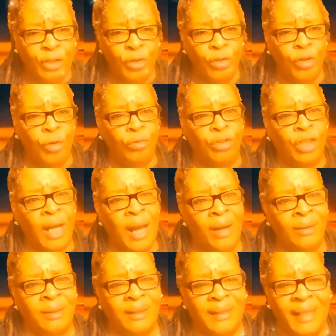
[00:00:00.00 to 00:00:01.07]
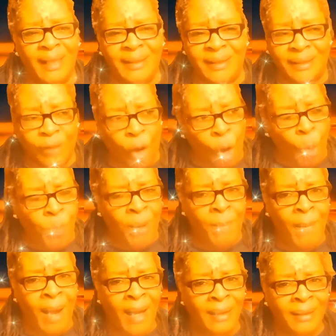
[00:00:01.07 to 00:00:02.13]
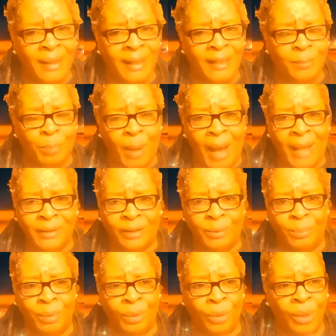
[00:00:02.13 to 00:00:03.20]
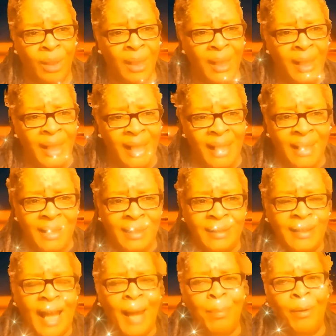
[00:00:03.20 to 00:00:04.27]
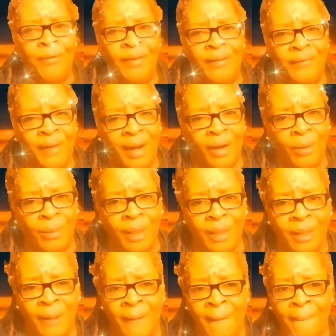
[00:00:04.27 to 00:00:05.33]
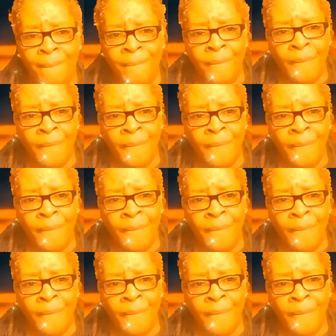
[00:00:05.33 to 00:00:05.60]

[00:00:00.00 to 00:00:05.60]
to make sure your child stays as open minded as possible in this type of environment.